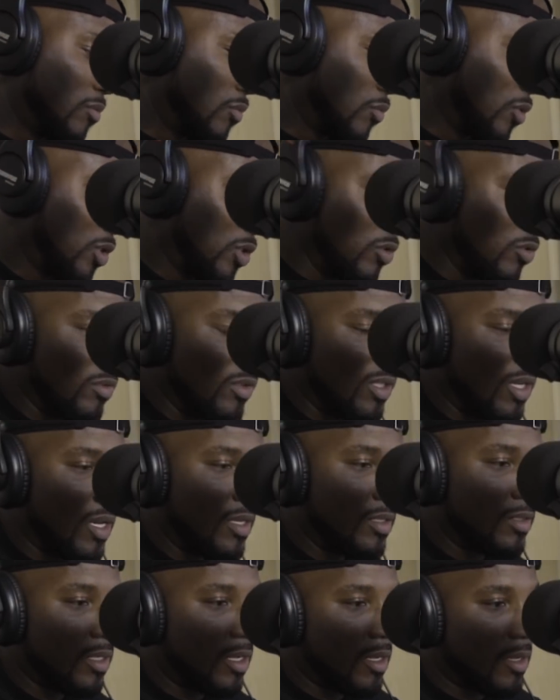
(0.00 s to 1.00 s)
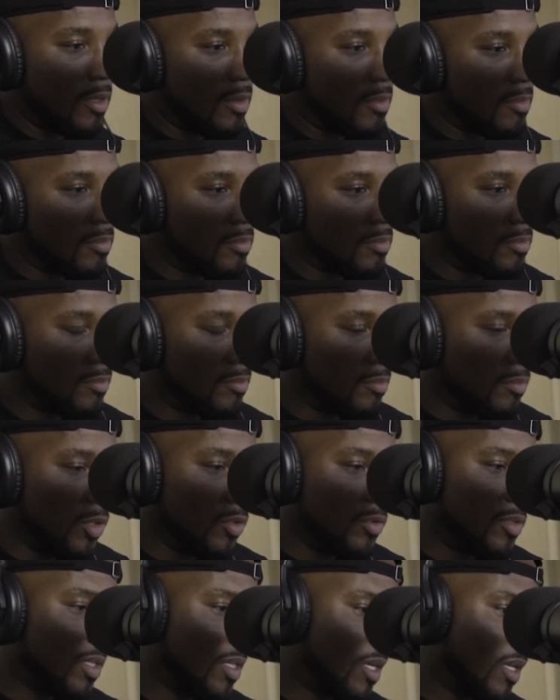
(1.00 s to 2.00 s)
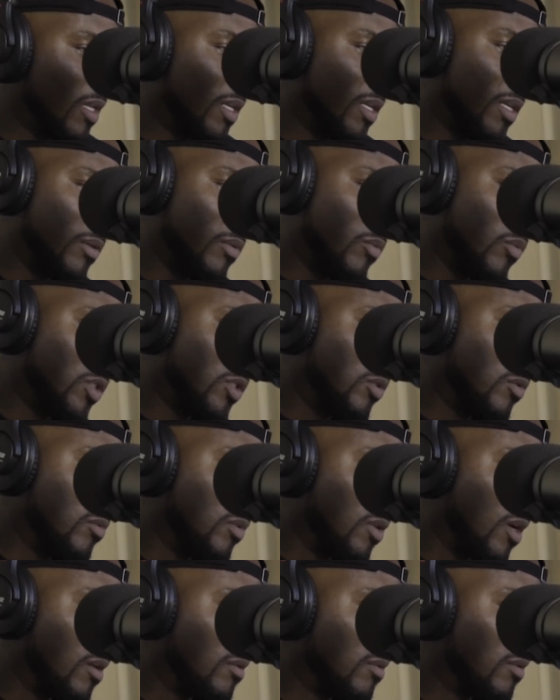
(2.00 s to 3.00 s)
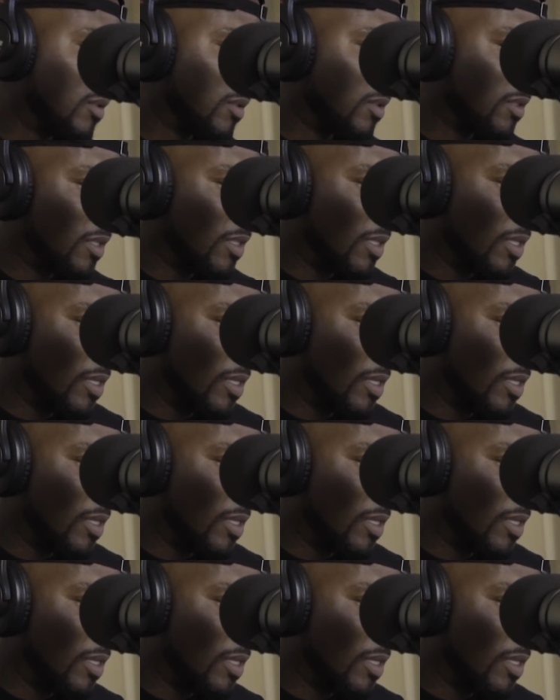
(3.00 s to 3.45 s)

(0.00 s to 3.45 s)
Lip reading: what you've done musically and what you've done is